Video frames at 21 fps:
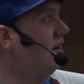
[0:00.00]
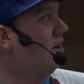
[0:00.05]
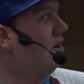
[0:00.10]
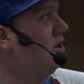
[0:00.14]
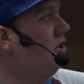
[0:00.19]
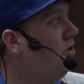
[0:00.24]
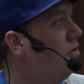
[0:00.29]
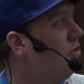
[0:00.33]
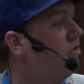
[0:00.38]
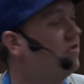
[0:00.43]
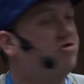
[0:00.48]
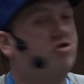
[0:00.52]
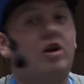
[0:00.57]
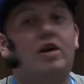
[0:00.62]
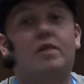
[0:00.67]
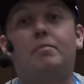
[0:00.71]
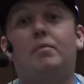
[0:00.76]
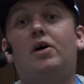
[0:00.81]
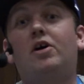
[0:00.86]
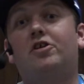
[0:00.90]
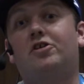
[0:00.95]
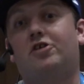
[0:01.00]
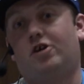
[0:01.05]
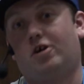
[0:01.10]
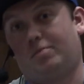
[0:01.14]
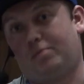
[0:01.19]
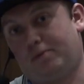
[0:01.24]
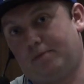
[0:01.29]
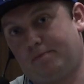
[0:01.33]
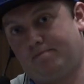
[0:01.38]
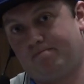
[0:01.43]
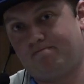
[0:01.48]
Use check
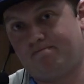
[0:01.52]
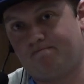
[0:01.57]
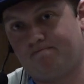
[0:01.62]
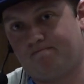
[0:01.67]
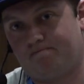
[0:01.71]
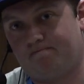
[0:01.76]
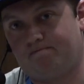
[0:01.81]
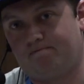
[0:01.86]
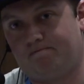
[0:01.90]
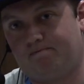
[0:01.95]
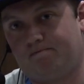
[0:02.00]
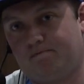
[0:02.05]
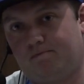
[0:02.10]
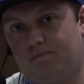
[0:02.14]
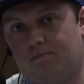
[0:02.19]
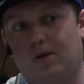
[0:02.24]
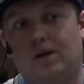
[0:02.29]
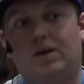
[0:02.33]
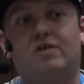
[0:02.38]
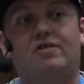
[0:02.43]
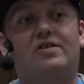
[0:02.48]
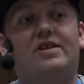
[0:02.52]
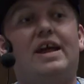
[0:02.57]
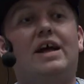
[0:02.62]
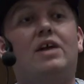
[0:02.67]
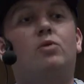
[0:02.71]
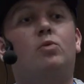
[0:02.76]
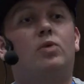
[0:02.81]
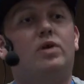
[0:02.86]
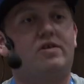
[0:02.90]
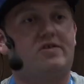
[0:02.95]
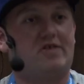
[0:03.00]
markup, because that
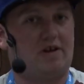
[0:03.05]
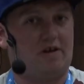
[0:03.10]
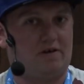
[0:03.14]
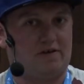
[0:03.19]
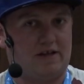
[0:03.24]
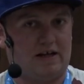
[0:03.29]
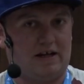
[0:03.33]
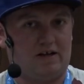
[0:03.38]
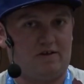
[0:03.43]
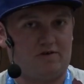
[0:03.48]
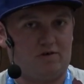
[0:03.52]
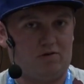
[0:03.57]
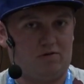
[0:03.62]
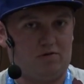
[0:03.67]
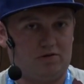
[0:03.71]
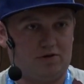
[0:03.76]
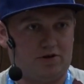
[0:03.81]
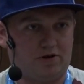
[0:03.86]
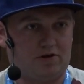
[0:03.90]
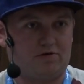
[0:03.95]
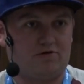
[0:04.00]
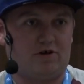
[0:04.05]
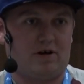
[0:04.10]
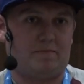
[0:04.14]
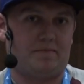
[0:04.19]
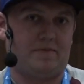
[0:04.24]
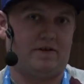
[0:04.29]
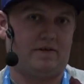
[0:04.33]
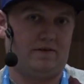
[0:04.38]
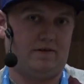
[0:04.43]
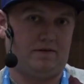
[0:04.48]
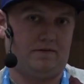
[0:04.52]
will sanitize all the crap.
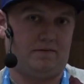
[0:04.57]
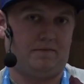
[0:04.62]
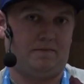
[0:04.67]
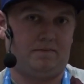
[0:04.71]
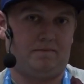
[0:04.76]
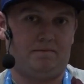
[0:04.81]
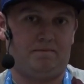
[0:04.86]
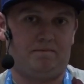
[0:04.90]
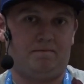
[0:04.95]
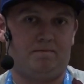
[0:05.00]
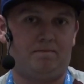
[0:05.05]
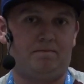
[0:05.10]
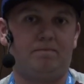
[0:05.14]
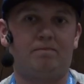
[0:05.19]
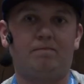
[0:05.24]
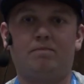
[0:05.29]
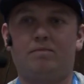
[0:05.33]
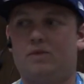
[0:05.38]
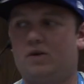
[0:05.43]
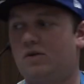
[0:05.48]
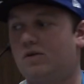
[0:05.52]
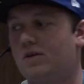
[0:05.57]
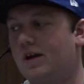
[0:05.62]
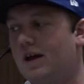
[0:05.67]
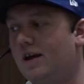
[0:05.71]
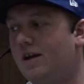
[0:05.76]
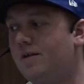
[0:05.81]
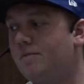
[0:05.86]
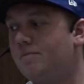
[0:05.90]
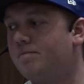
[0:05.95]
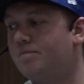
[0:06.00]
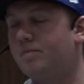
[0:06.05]

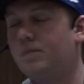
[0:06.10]
Okay?